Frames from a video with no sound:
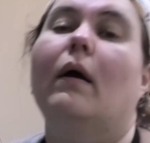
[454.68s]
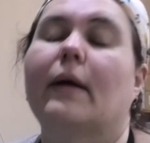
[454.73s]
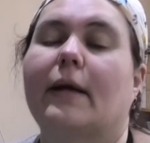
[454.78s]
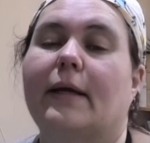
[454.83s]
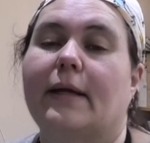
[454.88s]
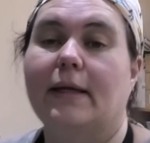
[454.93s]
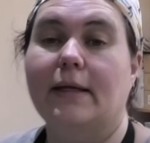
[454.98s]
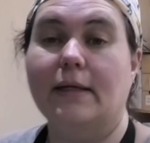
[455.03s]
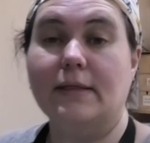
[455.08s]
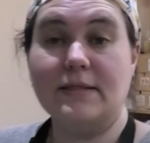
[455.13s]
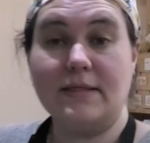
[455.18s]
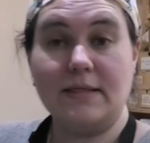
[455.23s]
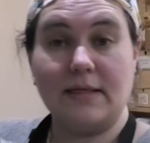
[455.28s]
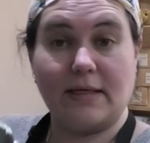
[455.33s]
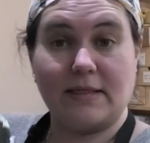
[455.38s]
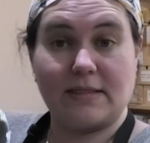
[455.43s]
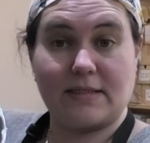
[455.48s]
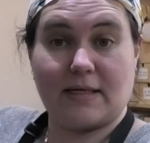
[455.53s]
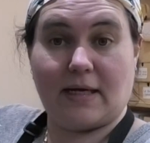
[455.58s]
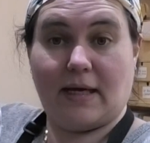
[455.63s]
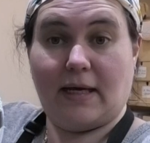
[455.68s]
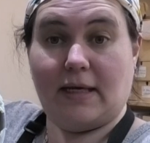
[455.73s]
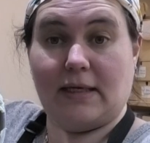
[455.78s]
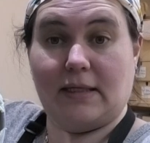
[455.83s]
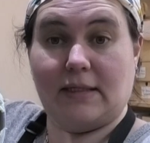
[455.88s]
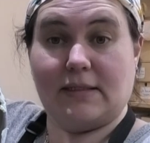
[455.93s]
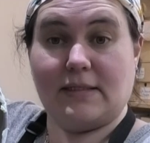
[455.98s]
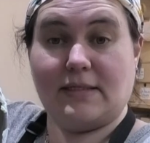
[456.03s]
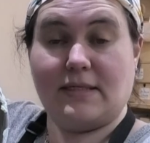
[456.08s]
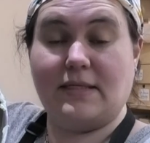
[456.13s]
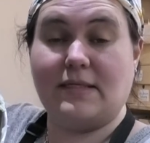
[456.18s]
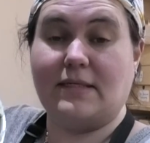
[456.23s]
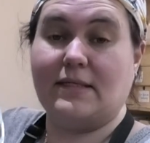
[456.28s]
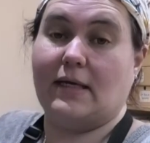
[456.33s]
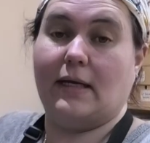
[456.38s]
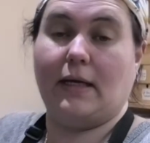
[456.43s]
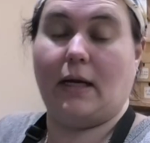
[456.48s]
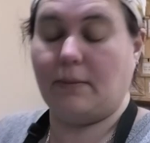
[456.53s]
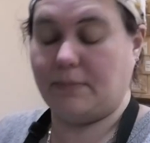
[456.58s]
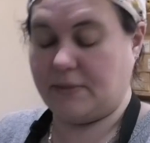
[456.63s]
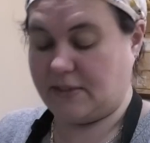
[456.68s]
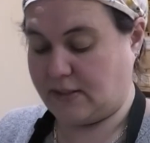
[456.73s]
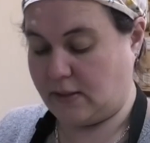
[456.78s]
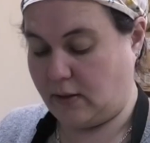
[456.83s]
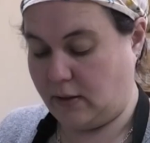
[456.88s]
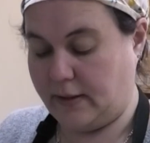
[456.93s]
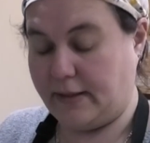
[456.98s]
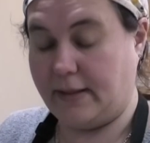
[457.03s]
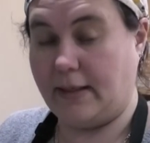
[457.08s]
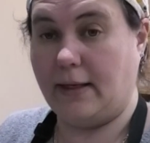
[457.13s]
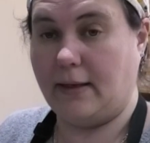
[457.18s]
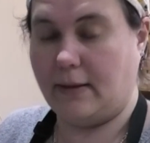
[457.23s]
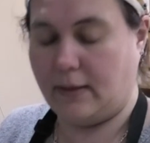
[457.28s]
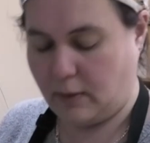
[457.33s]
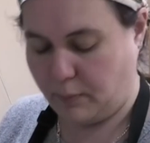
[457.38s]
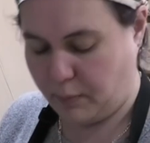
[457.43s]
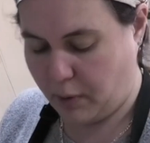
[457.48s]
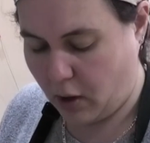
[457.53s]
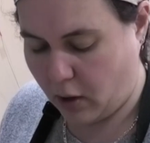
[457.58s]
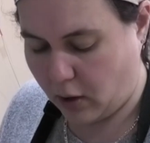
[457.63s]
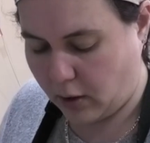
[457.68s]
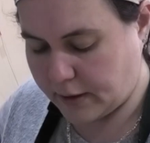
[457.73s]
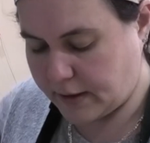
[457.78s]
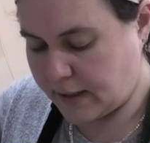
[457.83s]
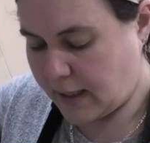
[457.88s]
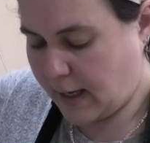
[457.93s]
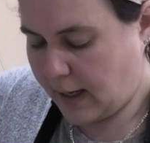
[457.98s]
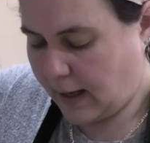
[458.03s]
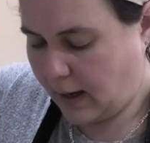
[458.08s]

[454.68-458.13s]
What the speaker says: Alright, it is the next day. This is set up solid in the pot.